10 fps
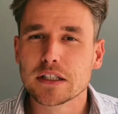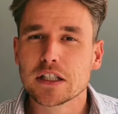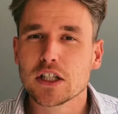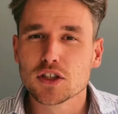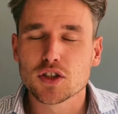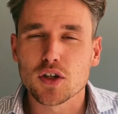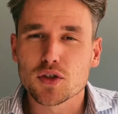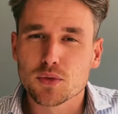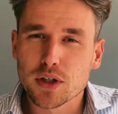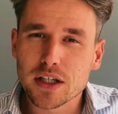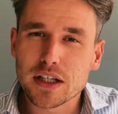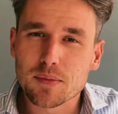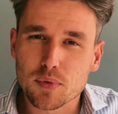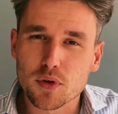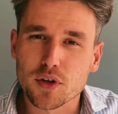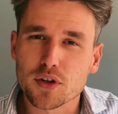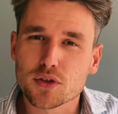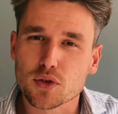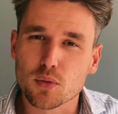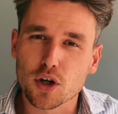So it's really important to
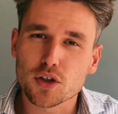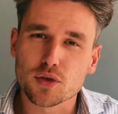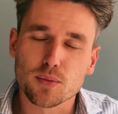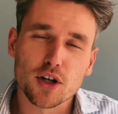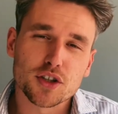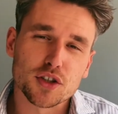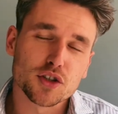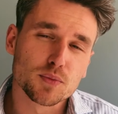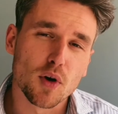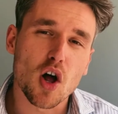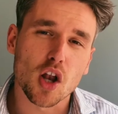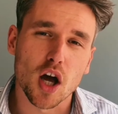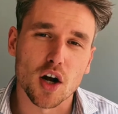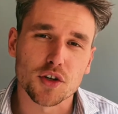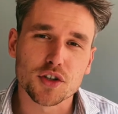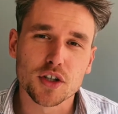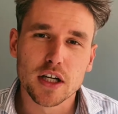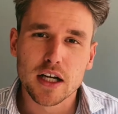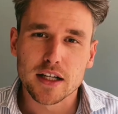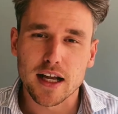work towards a small launch
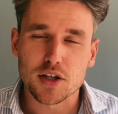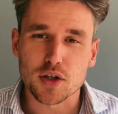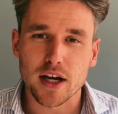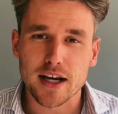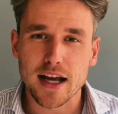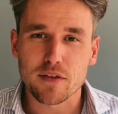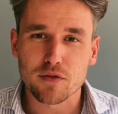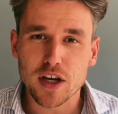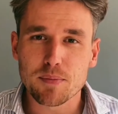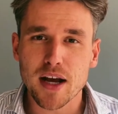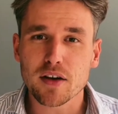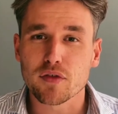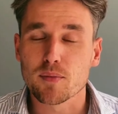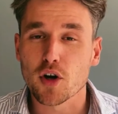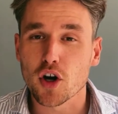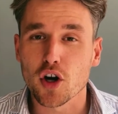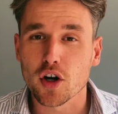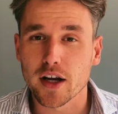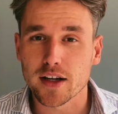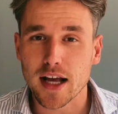that you can get feedback from your early
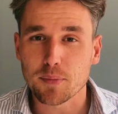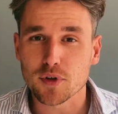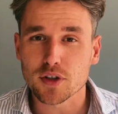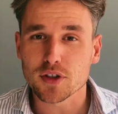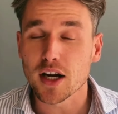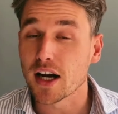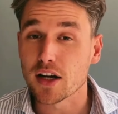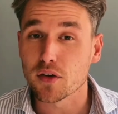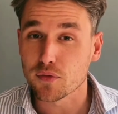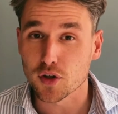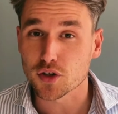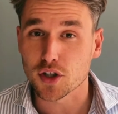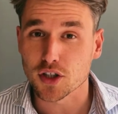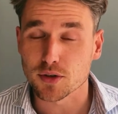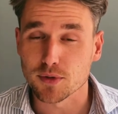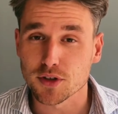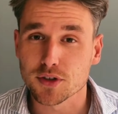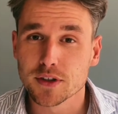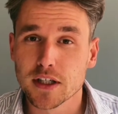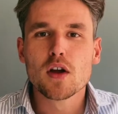adopters and your first customers.
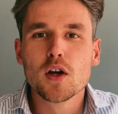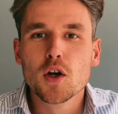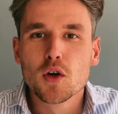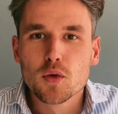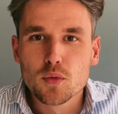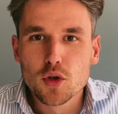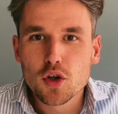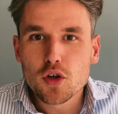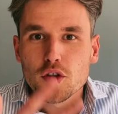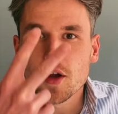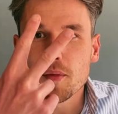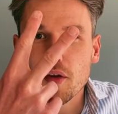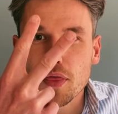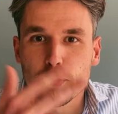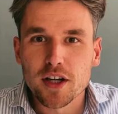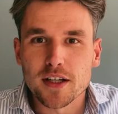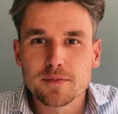Rule number 3,